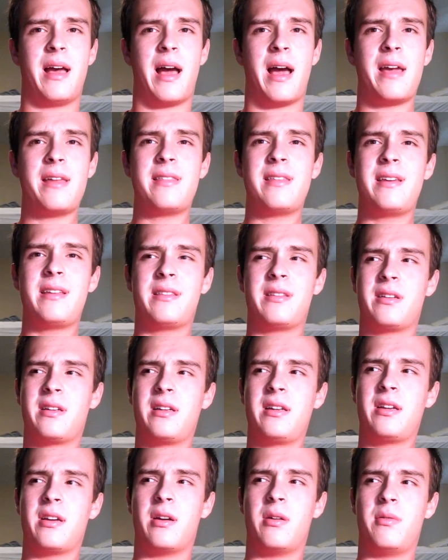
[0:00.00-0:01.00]
I think they're
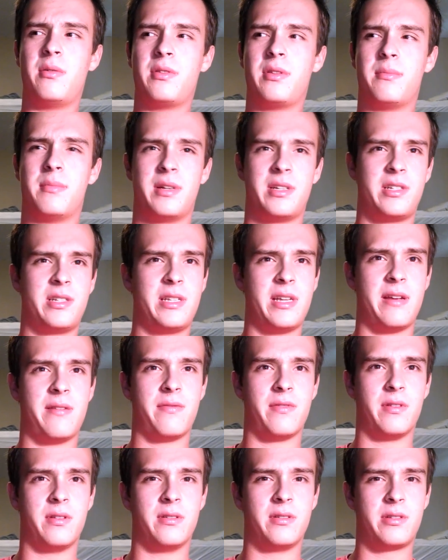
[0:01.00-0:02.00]
going to go with a much
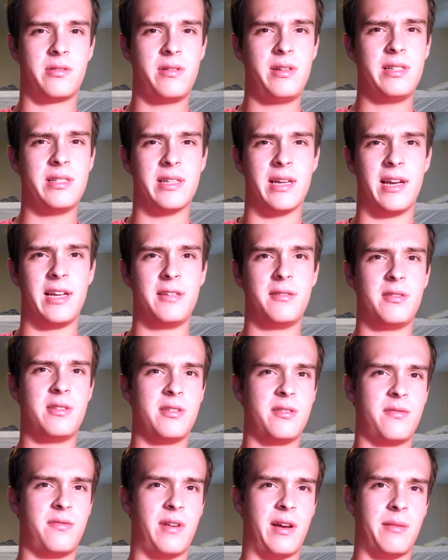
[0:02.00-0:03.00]
safer screen size,
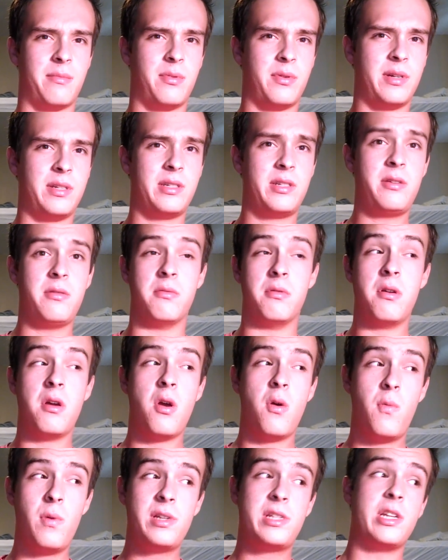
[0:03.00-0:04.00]
which is 5.2,
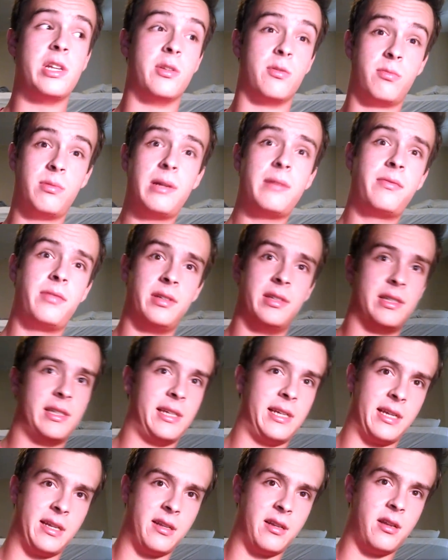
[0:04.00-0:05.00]
which is
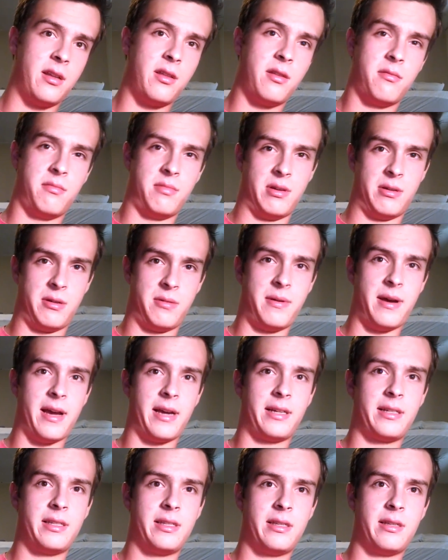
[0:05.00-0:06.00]
referencing the Moto
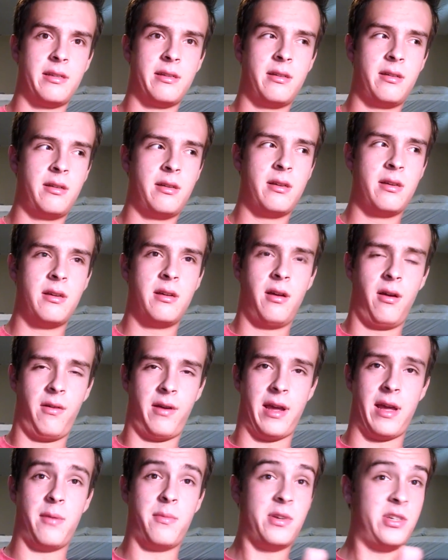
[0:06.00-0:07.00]
X,
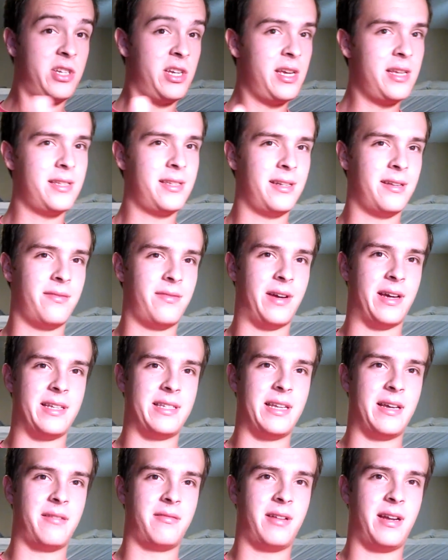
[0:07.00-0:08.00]
okay, which is a
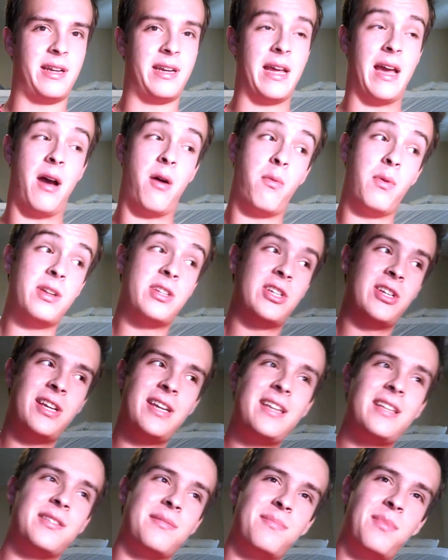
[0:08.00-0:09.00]
device out right now, which
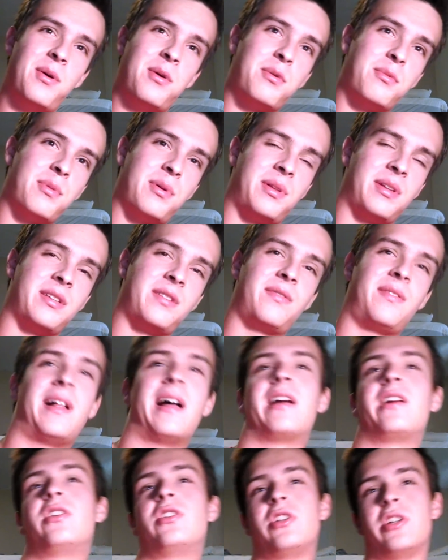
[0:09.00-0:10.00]
is Motorola's
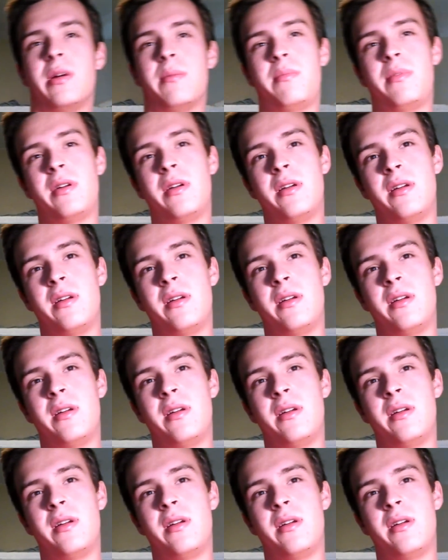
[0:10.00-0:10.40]
flagship,